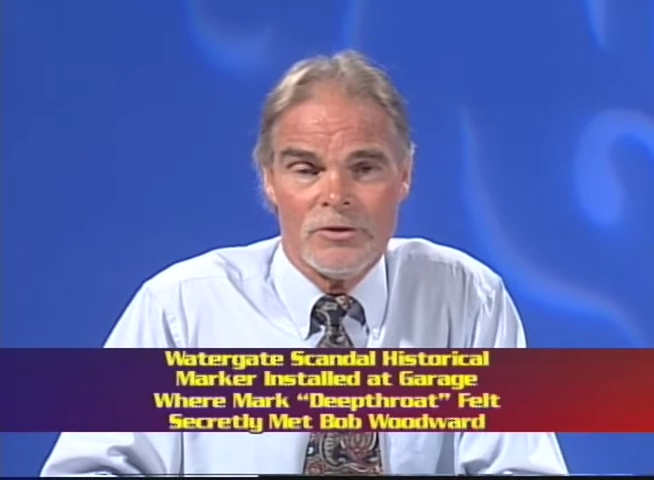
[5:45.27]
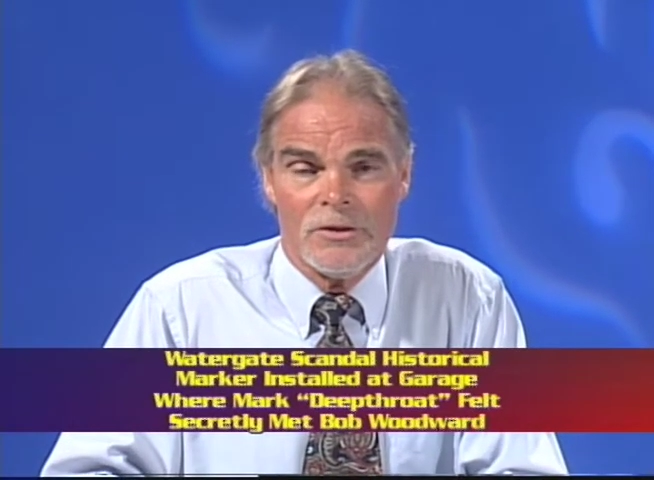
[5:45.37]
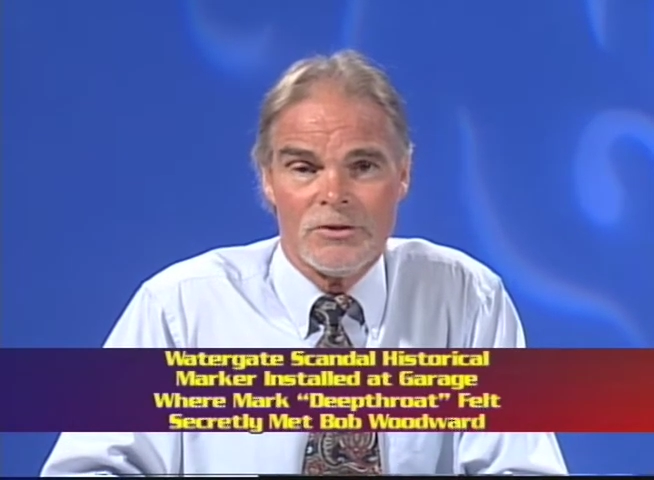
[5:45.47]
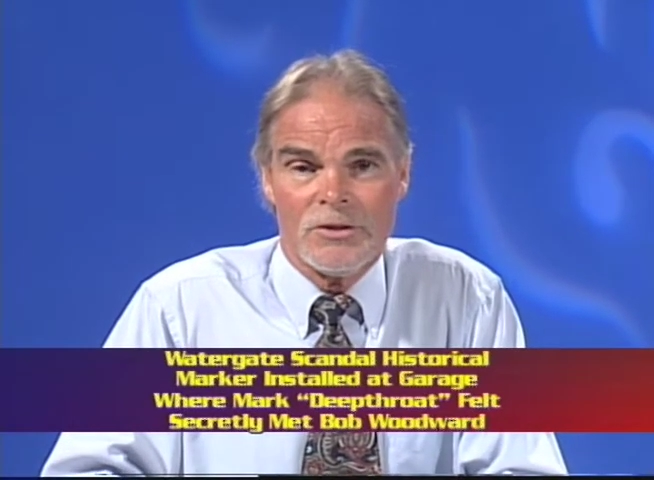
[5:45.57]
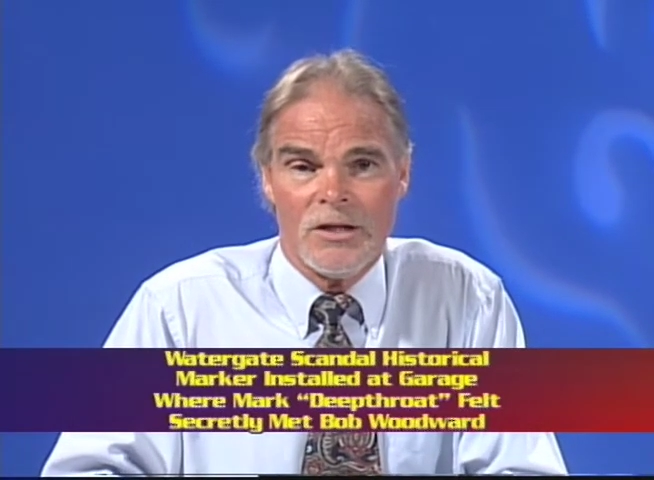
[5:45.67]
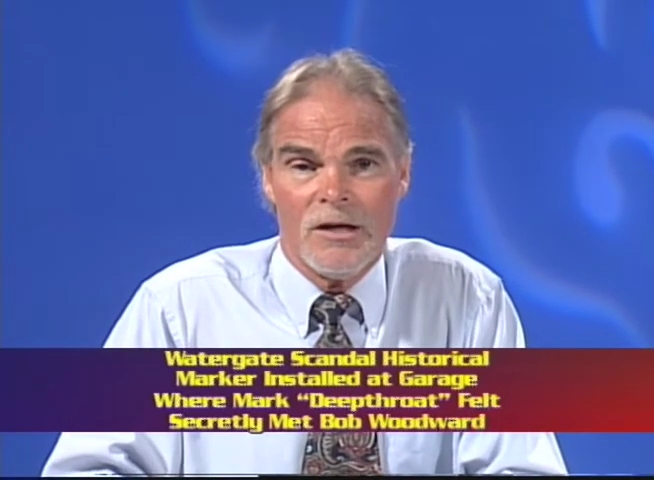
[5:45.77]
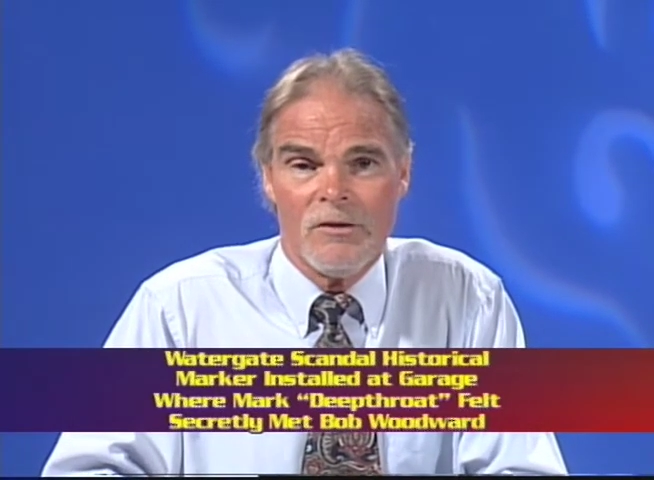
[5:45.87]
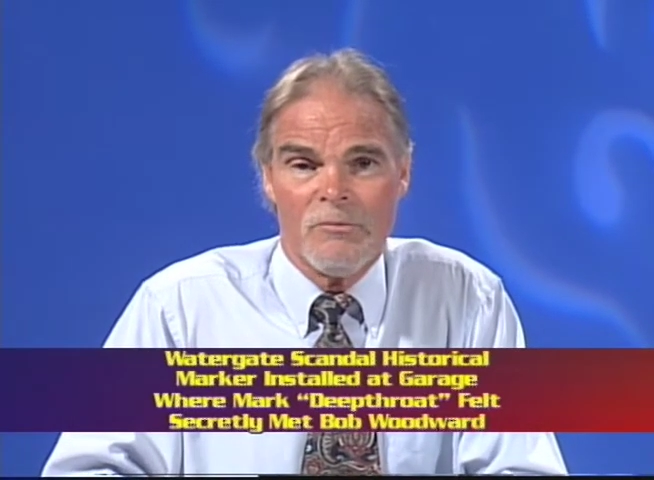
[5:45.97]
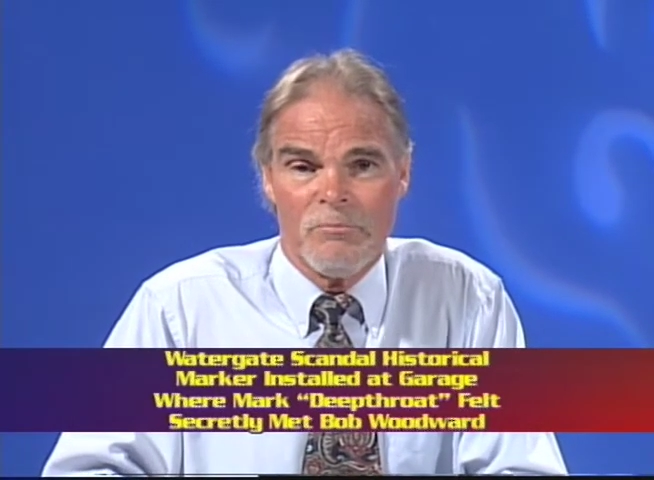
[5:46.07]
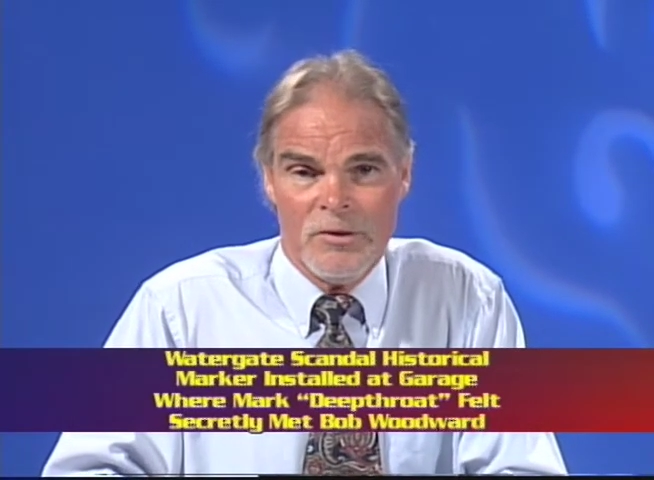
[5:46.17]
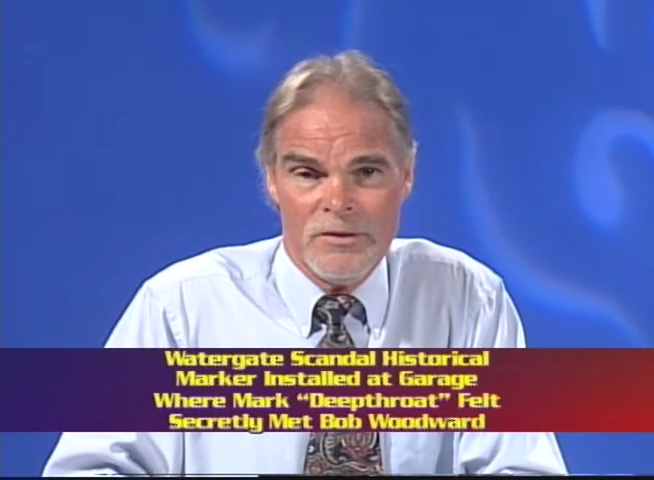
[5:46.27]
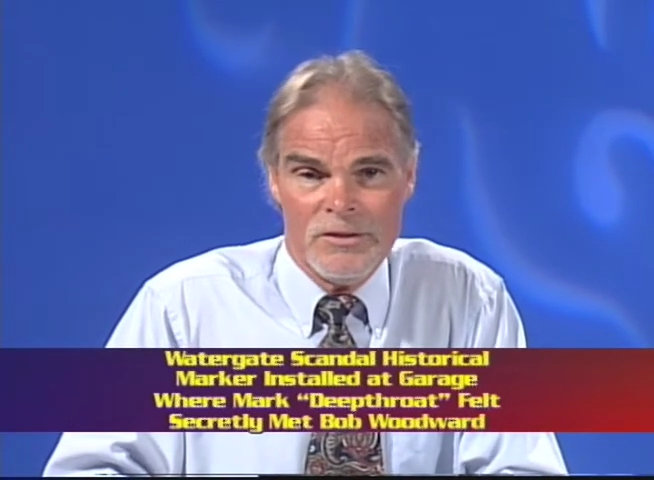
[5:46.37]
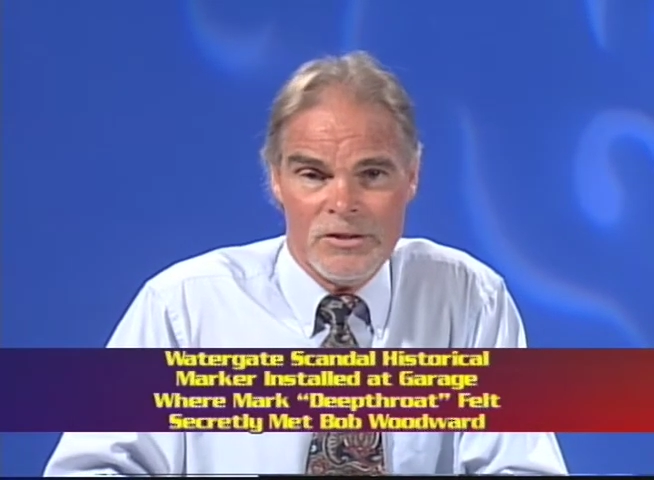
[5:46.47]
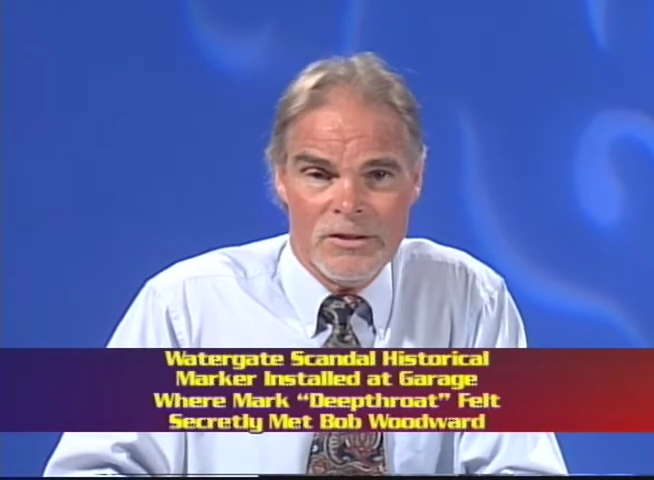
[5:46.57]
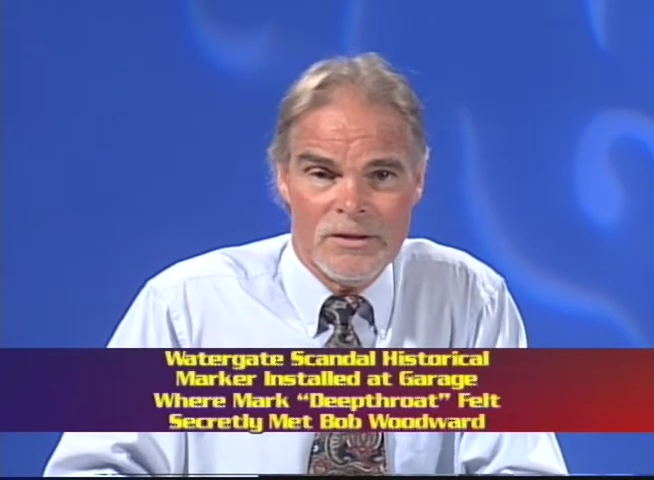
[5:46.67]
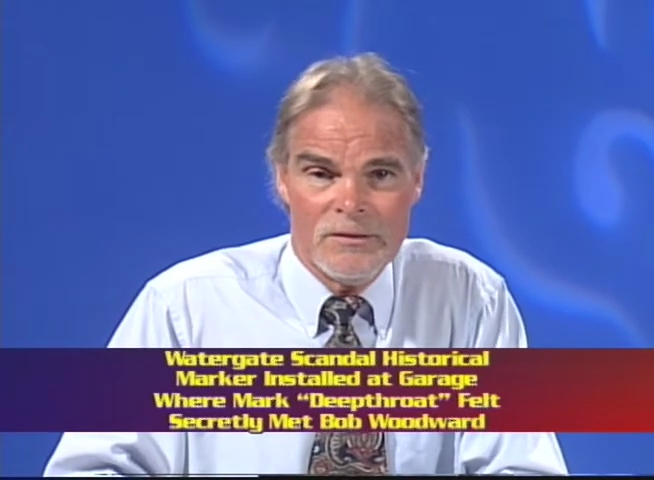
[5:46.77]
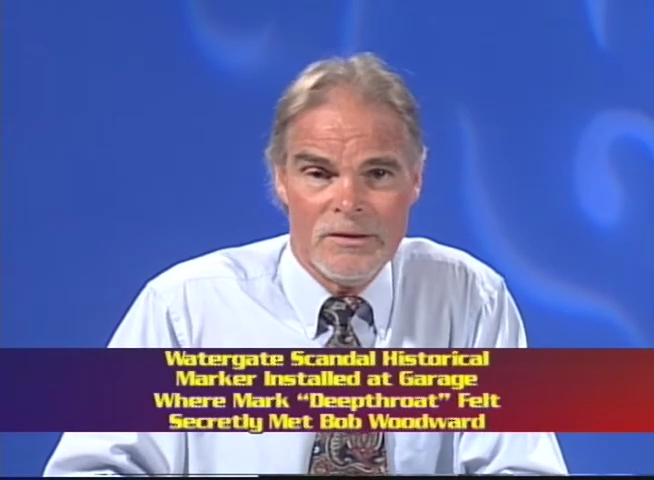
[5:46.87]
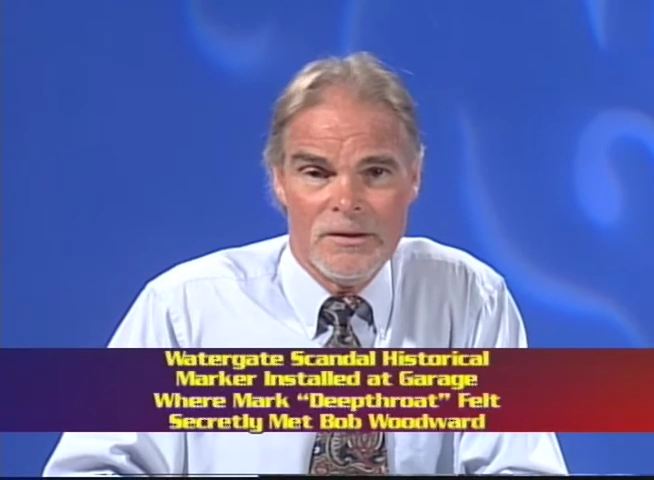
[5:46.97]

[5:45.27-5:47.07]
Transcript: journalist Carl Bernstein.